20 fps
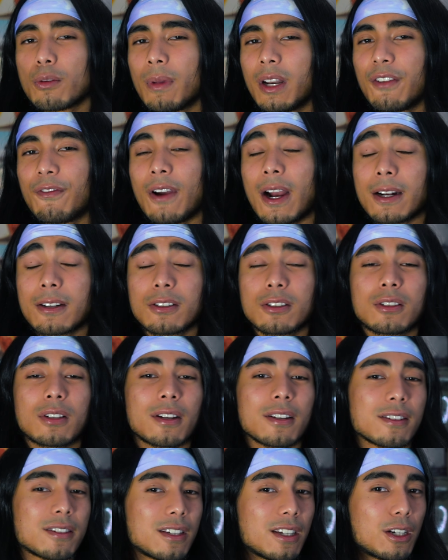many factors to
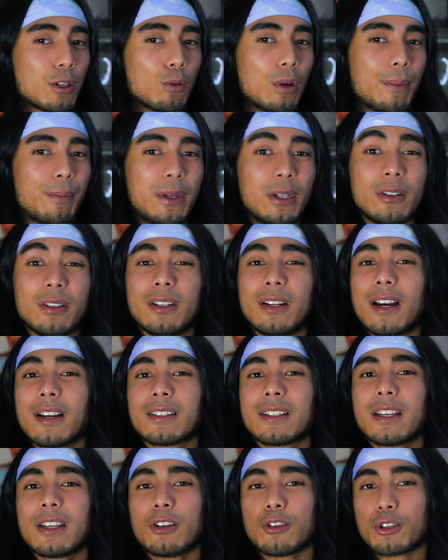consider when
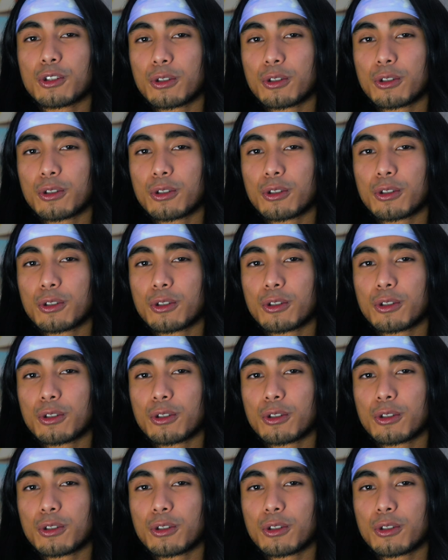periodizing your